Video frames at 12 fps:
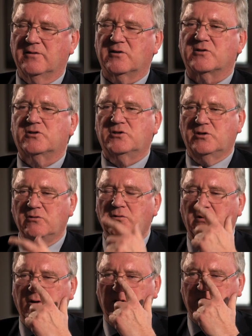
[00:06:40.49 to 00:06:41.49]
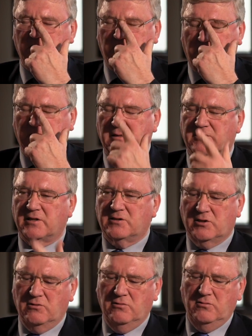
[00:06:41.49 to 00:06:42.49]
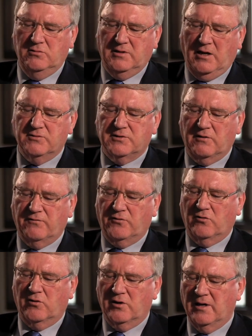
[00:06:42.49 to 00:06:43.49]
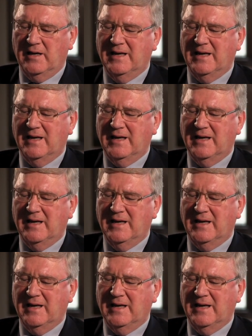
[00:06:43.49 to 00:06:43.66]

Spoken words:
There's the 2004